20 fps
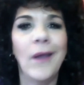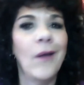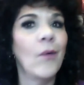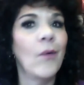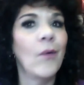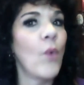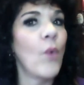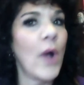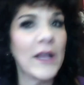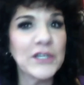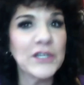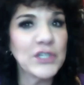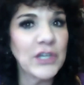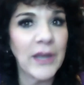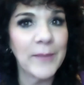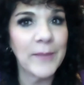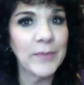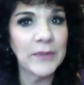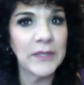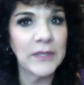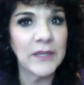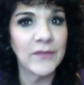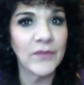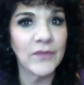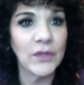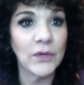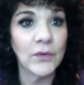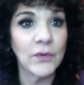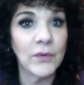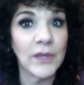Why should I believe
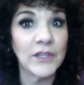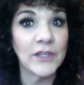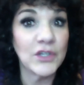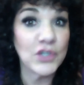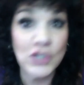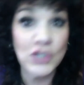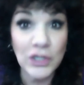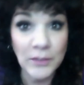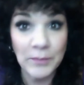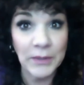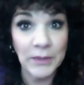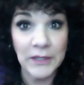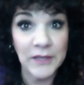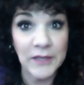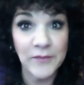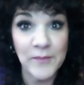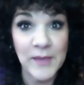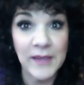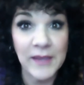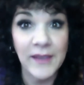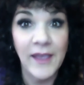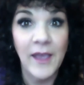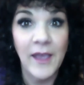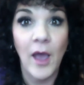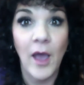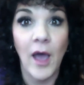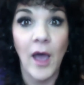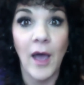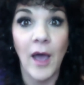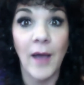you? And you shouldn't believe me
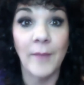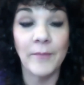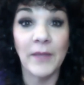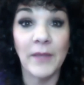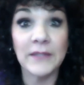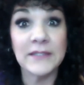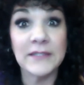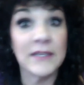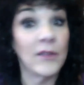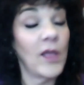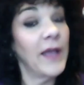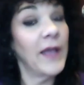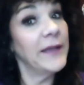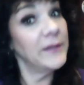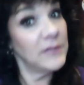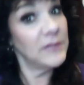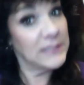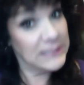until I